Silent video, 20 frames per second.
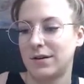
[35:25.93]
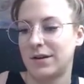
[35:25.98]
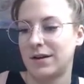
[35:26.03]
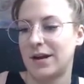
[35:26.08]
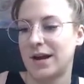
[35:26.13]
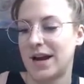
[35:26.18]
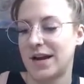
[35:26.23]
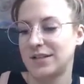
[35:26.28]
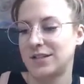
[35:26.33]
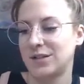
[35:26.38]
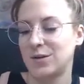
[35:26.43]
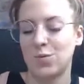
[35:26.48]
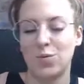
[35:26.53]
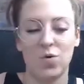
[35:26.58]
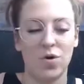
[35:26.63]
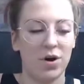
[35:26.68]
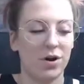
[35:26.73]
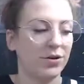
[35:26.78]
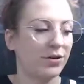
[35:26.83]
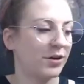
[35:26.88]
Add some
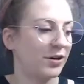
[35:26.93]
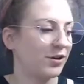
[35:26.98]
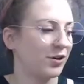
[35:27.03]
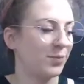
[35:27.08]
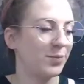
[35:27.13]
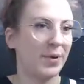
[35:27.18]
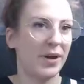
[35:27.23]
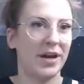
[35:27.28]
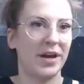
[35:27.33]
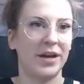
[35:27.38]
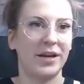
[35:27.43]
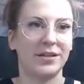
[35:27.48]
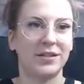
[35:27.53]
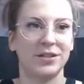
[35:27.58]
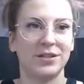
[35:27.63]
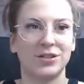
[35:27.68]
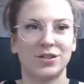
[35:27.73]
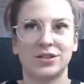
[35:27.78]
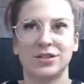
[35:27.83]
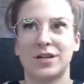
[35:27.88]
water in your paint
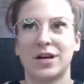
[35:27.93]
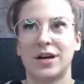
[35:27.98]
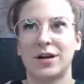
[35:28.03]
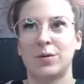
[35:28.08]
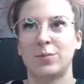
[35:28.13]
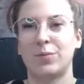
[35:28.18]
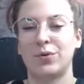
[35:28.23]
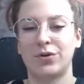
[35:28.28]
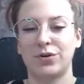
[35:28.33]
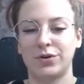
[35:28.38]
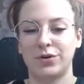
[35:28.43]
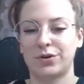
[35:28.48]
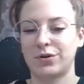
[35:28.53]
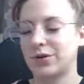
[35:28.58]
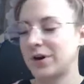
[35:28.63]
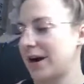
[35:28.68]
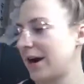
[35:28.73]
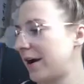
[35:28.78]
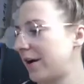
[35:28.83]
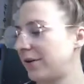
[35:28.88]
and just kind of pull it
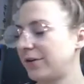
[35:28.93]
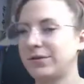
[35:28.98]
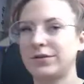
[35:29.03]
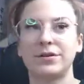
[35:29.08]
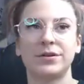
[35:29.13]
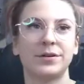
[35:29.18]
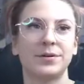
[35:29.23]
around.